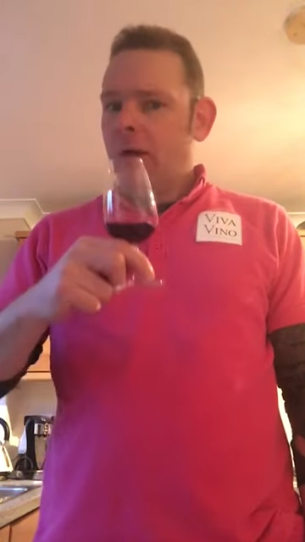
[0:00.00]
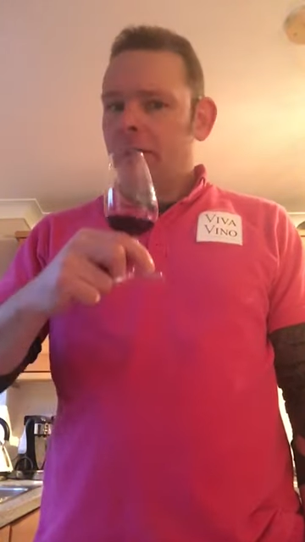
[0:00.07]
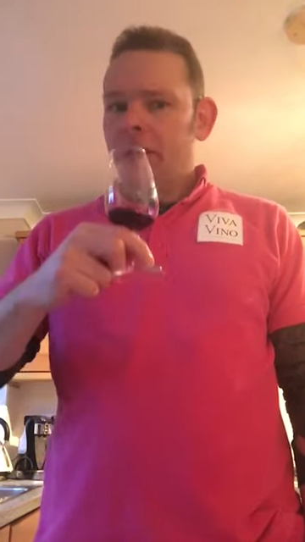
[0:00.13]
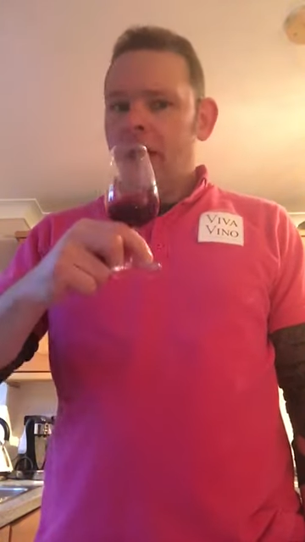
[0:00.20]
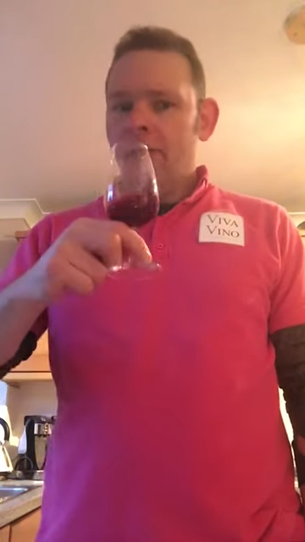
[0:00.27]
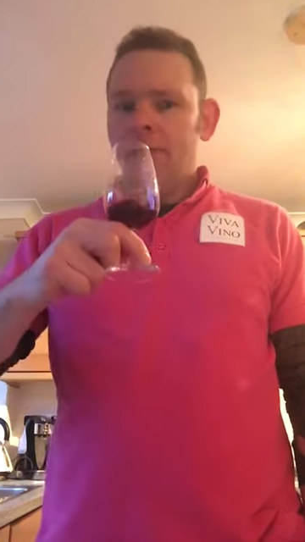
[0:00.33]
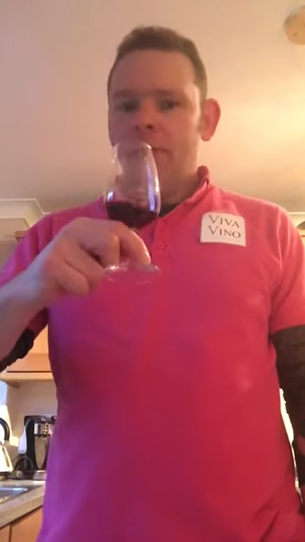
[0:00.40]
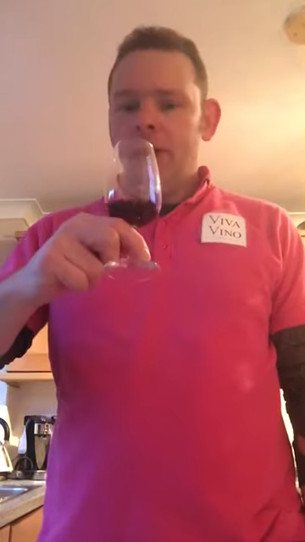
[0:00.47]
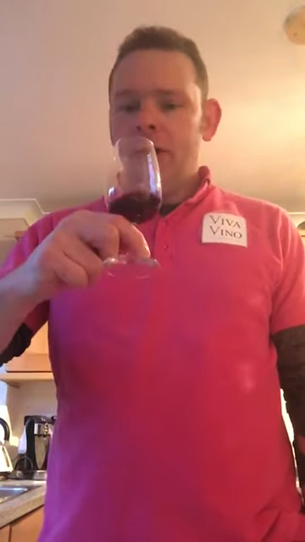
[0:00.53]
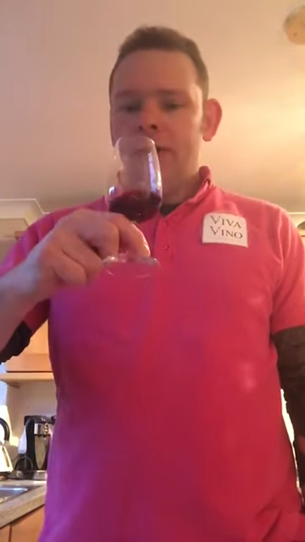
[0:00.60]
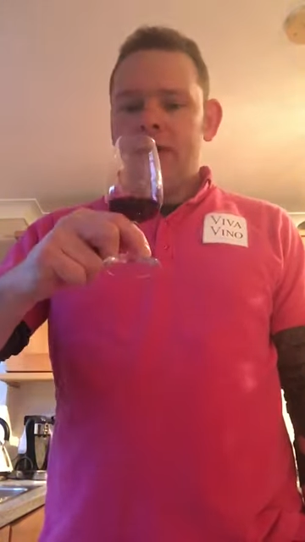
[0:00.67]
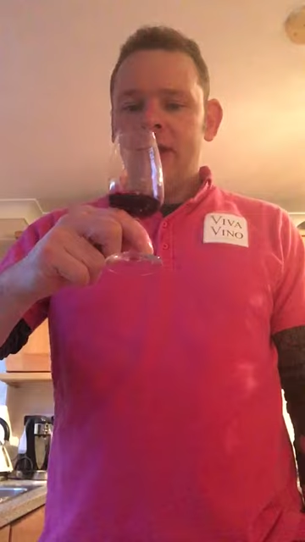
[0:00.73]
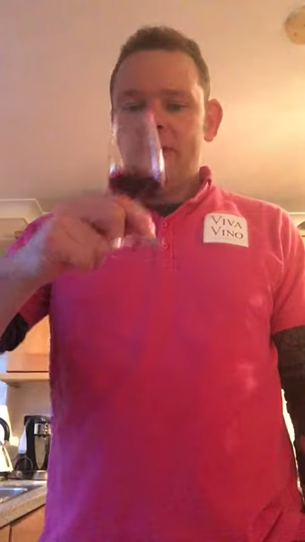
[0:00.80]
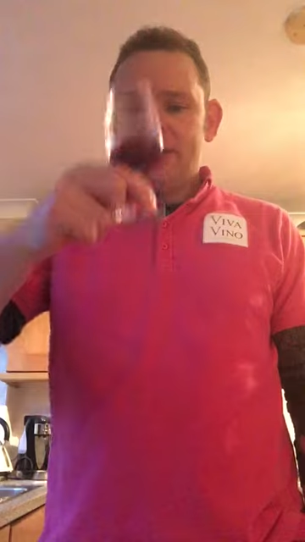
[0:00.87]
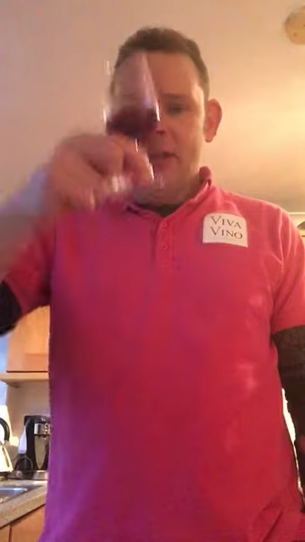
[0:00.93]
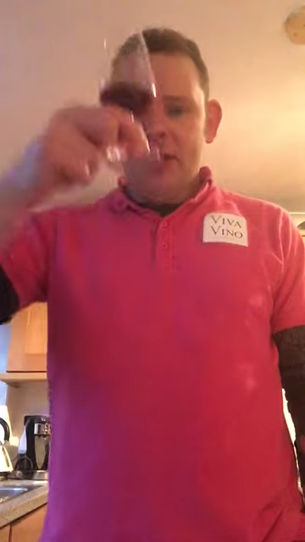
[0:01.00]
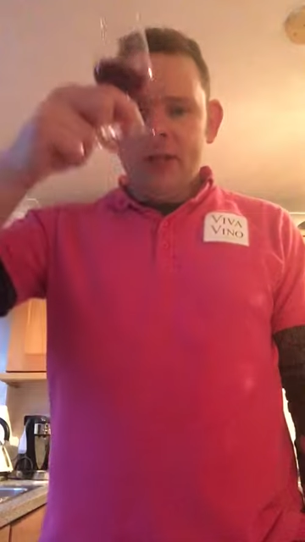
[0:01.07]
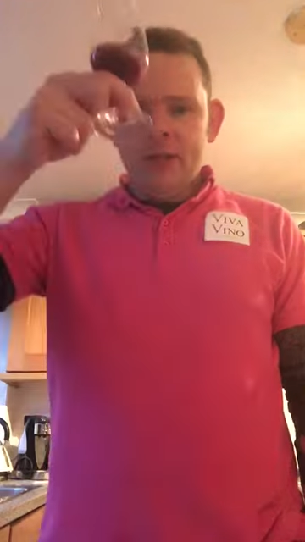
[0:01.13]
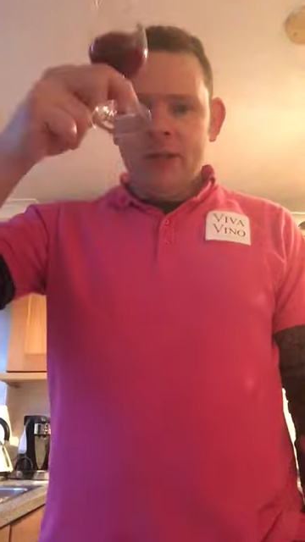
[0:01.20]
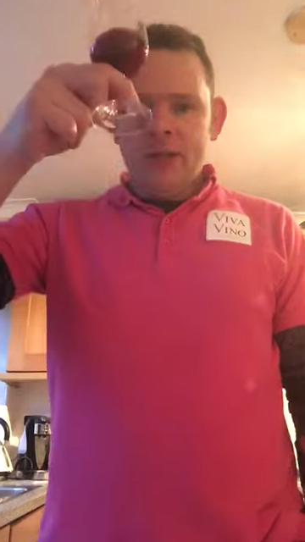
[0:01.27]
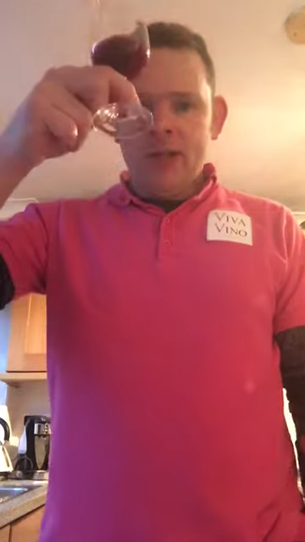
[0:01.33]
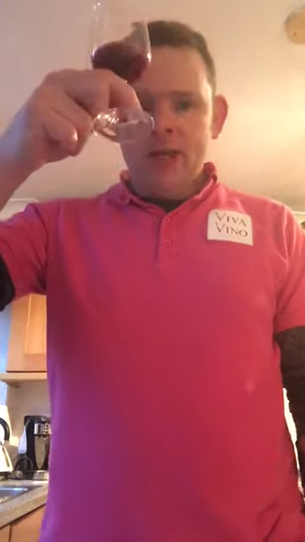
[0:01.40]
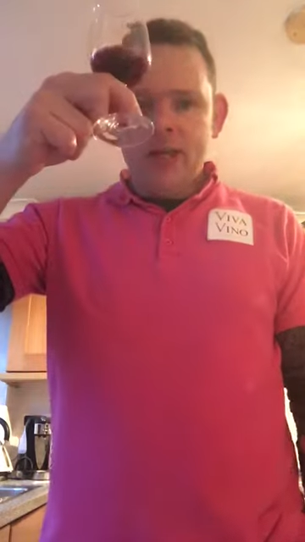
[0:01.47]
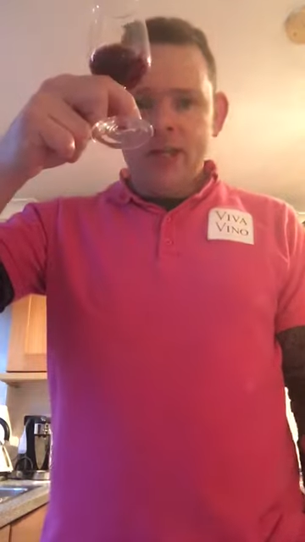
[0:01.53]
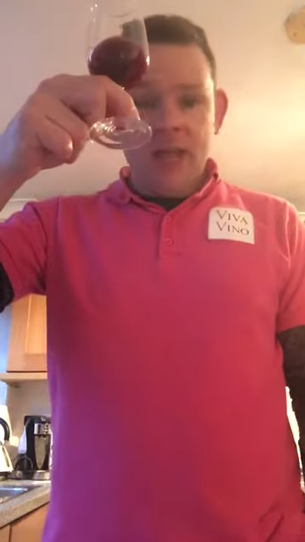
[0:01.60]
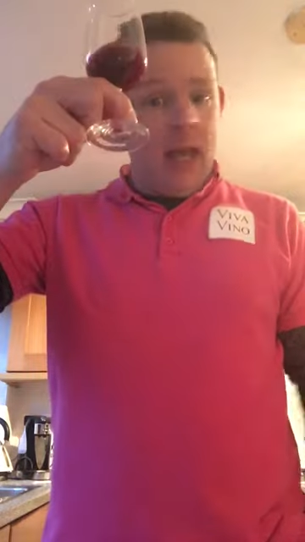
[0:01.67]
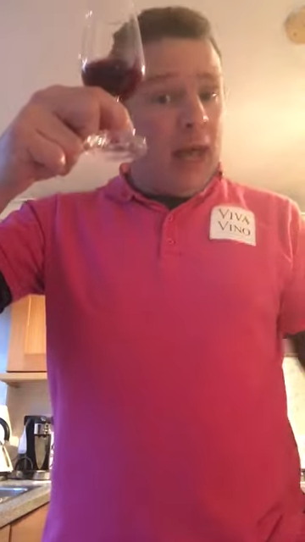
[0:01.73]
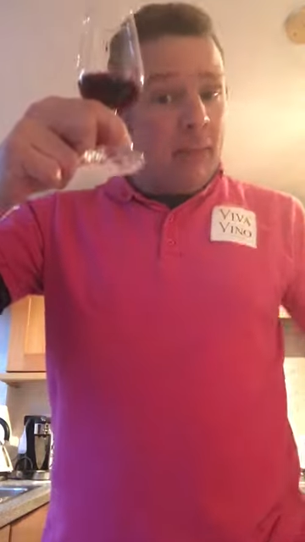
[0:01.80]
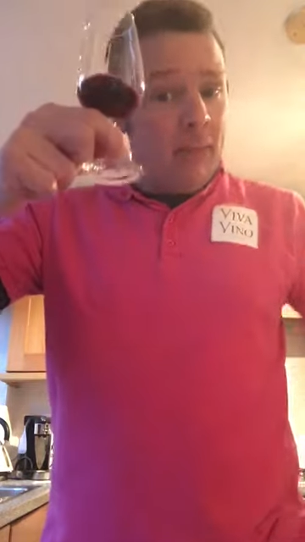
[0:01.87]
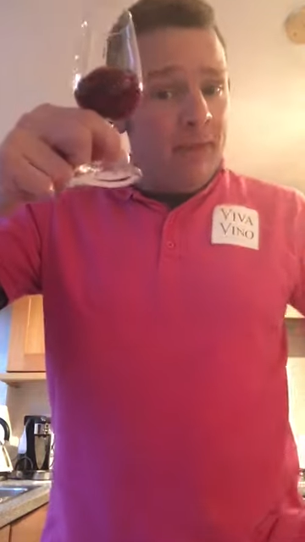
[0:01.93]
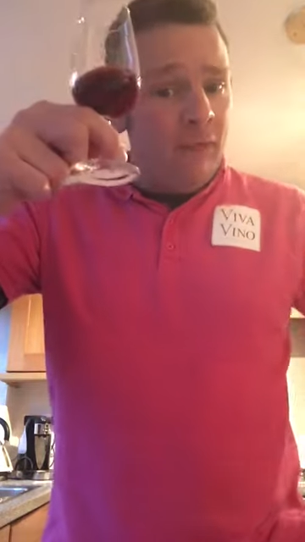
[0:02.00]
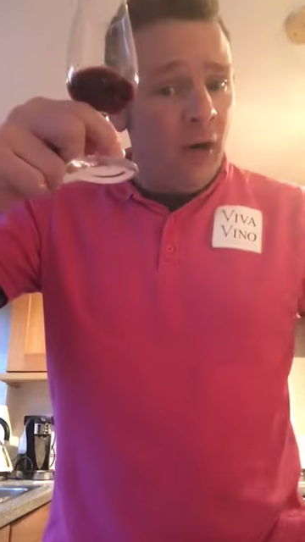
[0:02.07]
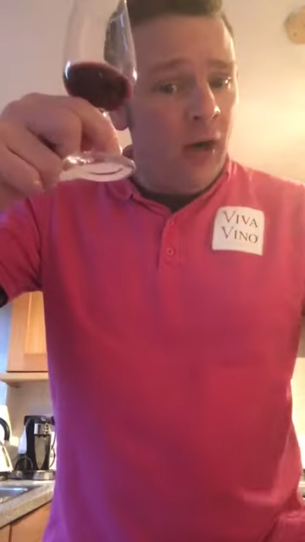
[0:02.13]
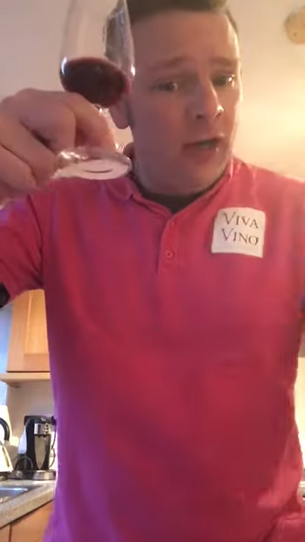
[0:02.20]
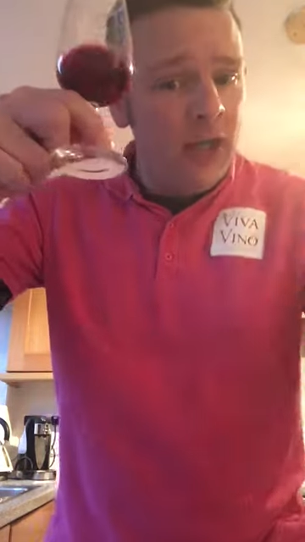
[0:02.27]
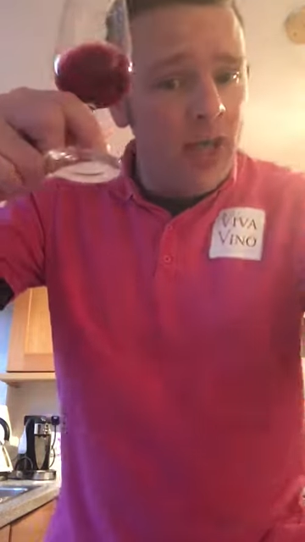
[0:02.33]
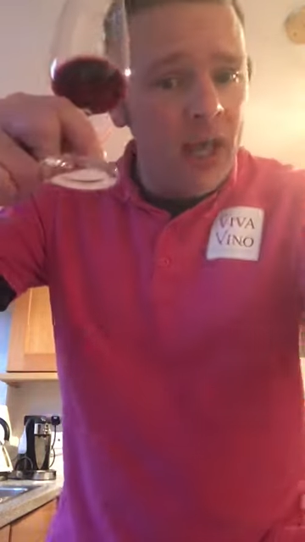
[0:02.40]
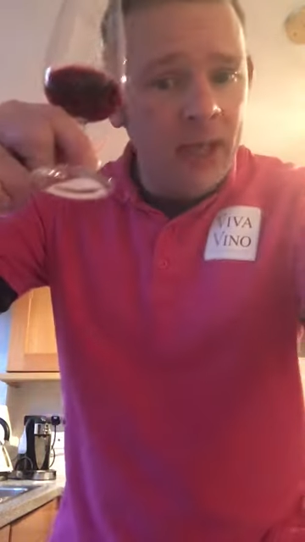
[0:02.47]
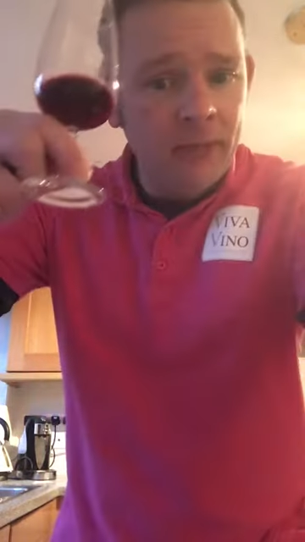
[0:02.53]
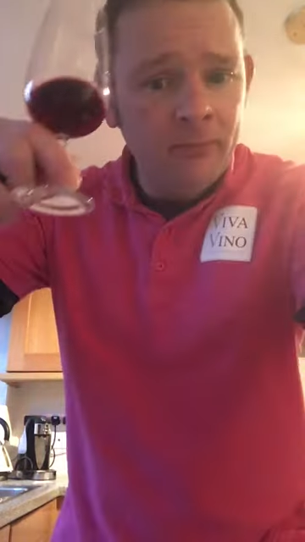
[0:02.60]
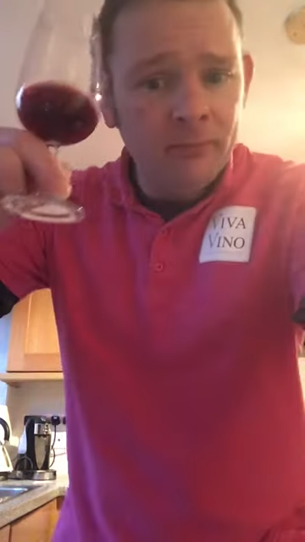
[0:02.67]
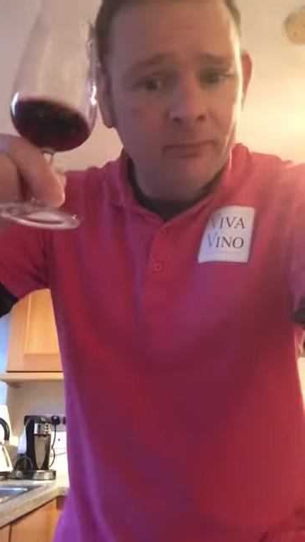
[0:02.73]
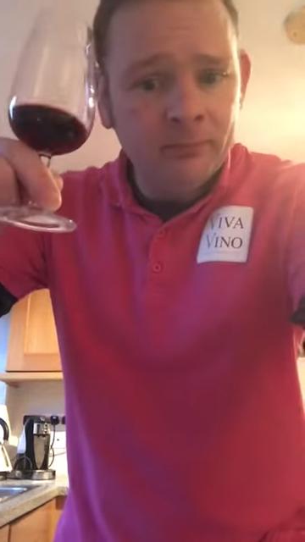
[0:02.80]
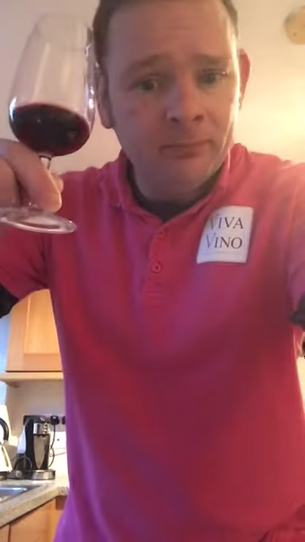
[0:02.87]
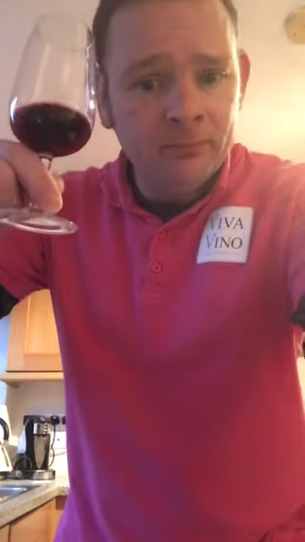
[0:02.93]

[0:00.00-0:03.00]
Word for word: going to have a few of these. Cheers. Happy Friday.